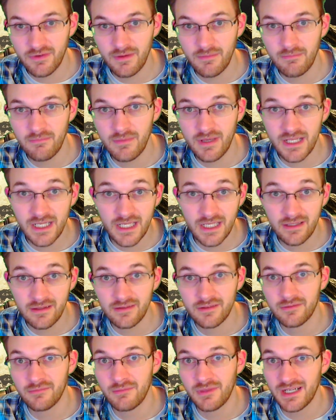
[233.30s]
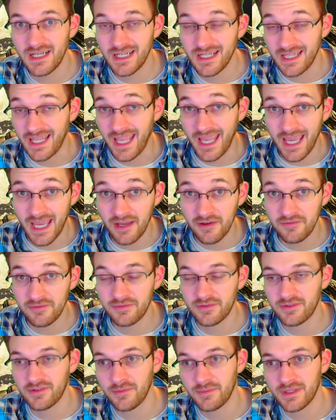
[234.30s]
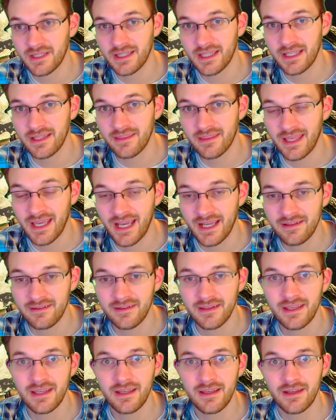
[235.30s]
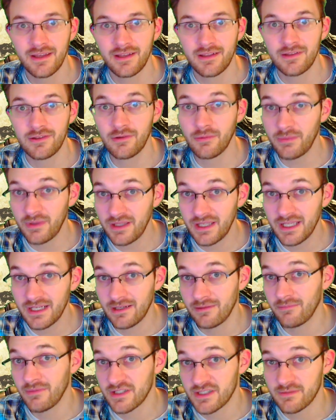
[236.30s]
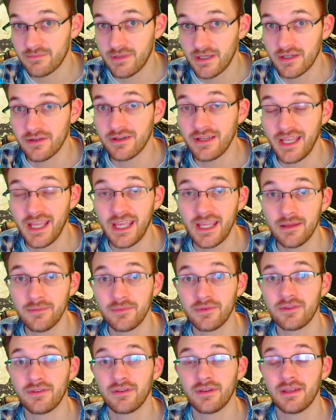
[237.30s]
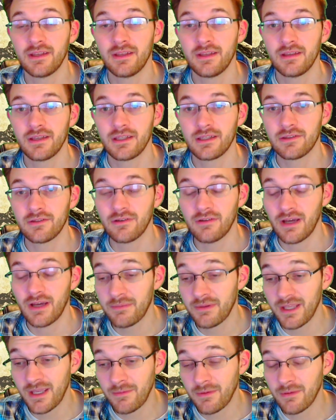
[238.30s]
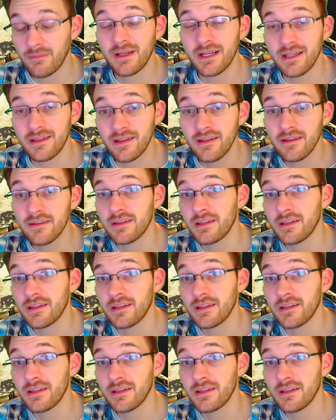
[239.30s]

minute and a half, something like that, you'll be getting much better games. So I've been implementing this